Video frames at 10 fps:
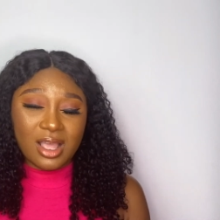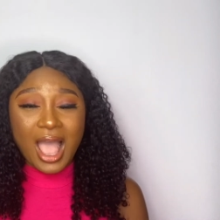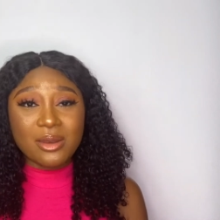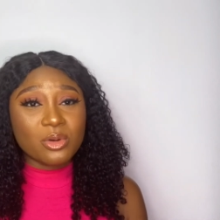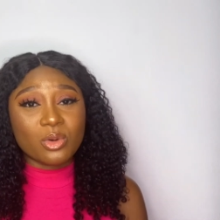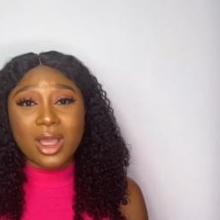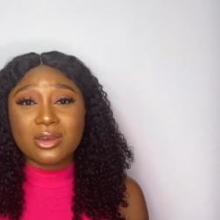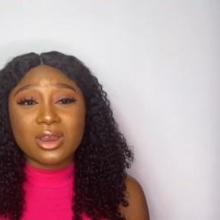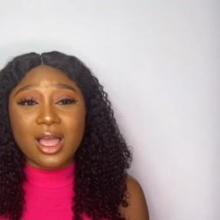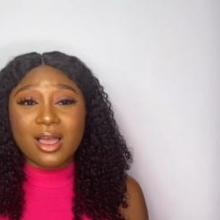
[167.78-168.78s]
I don't know,
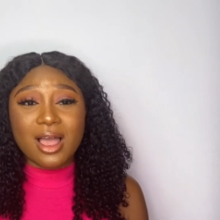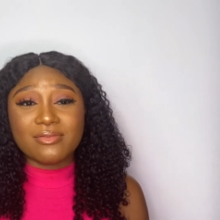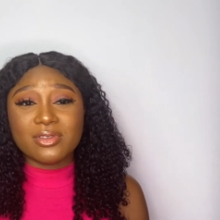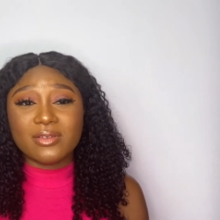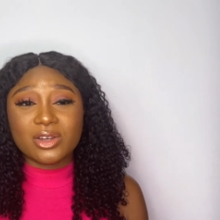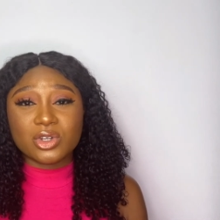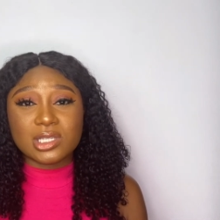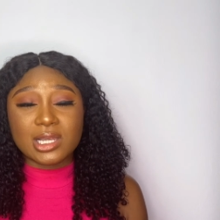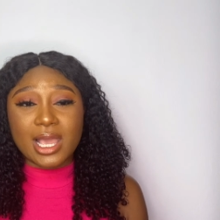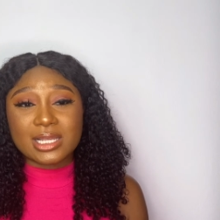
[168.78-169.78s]
I've never
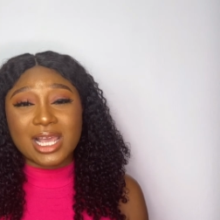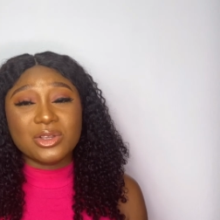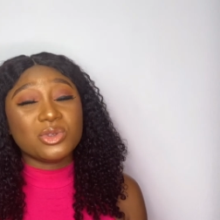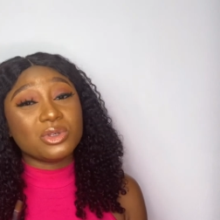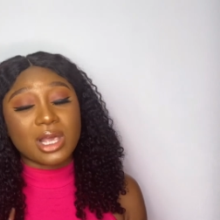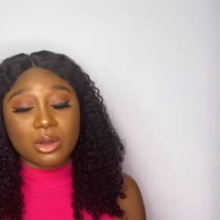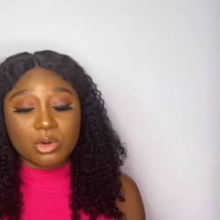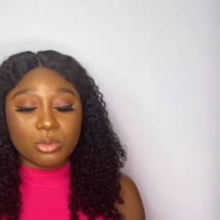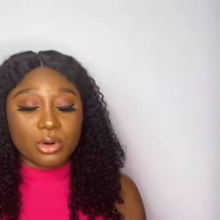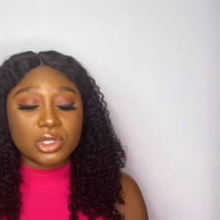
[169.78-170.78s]
just liked, I used to use
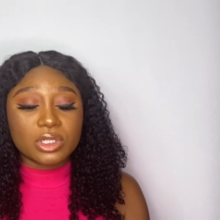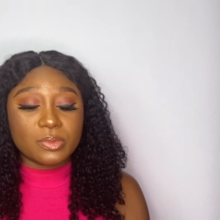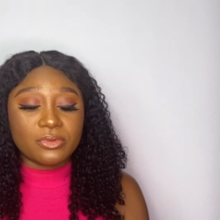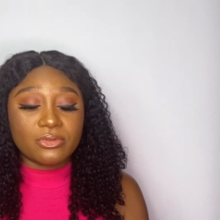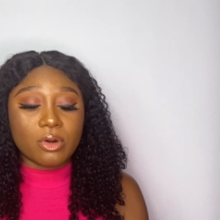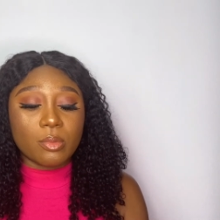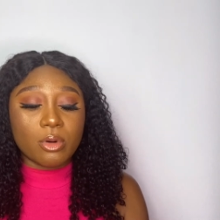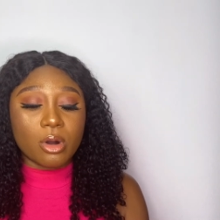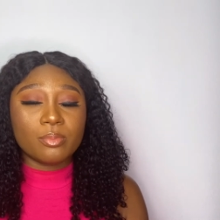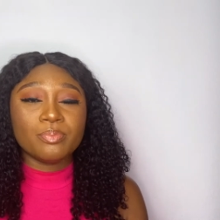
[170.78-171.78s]
angled brushes before,
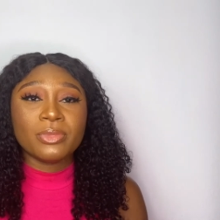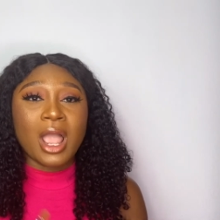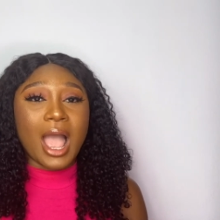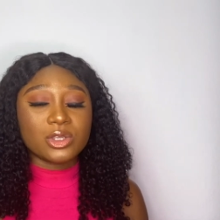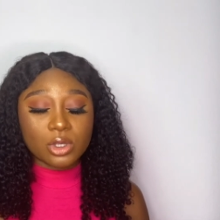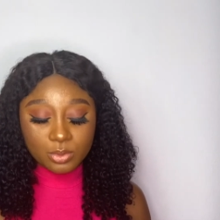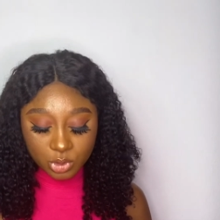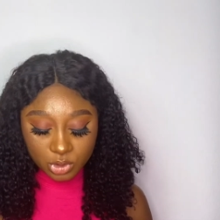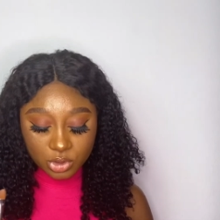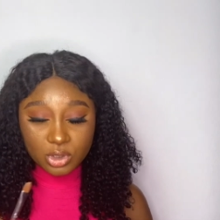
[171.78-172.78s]
but I stopped
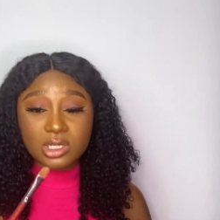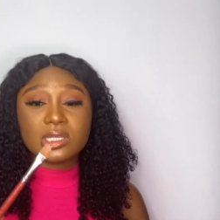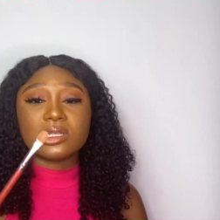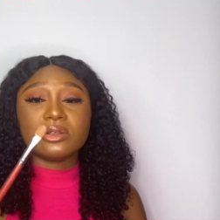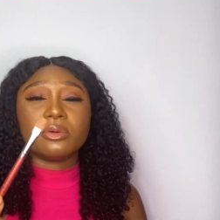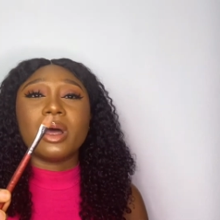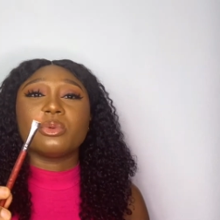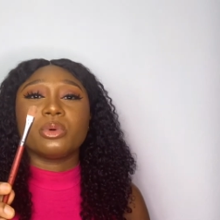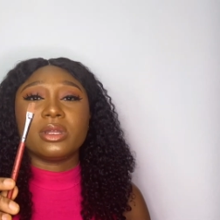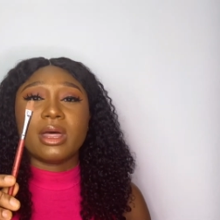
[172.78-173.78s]
using. So this is the round
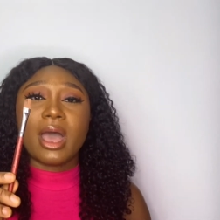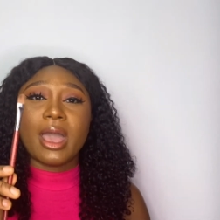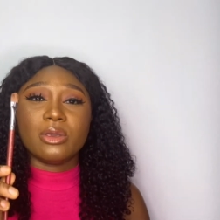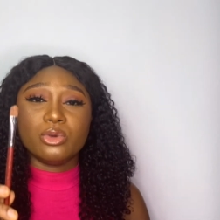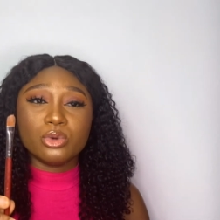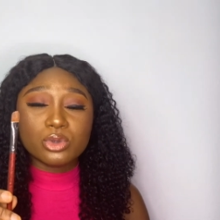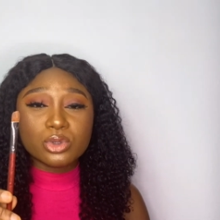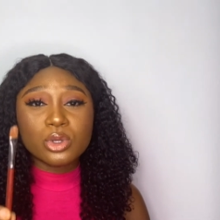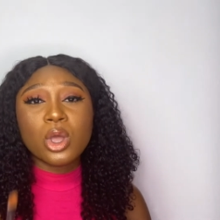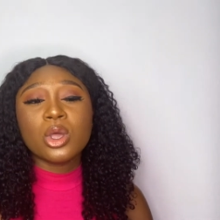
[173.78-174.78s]
one that I use.